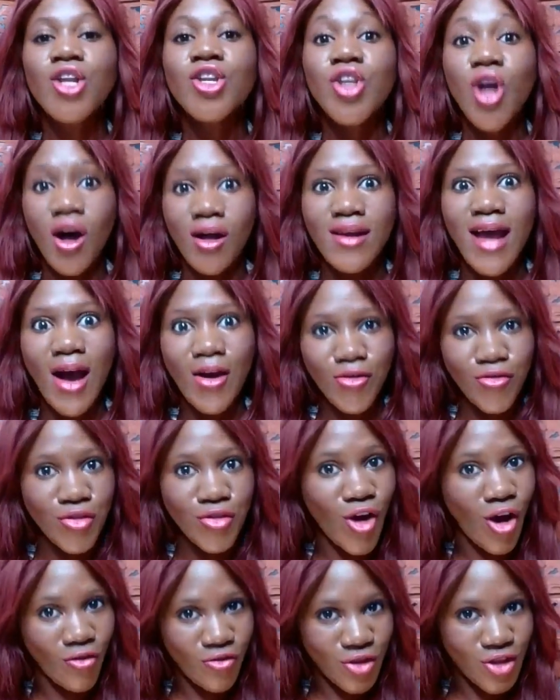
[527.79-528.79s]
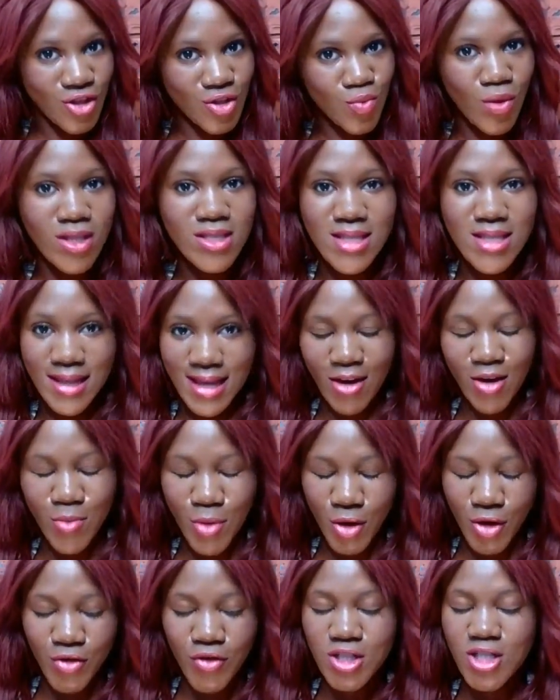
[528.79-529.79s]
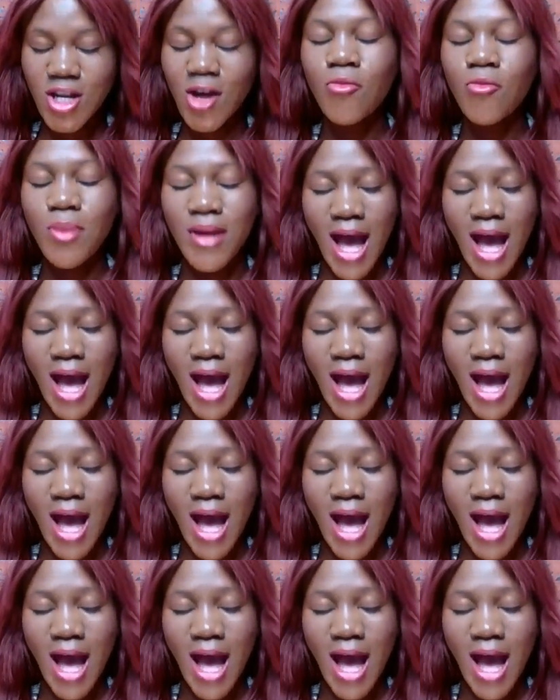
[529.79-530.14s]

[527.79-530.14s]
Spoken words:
Not out of the obvious ones like Harry Potter and stuff,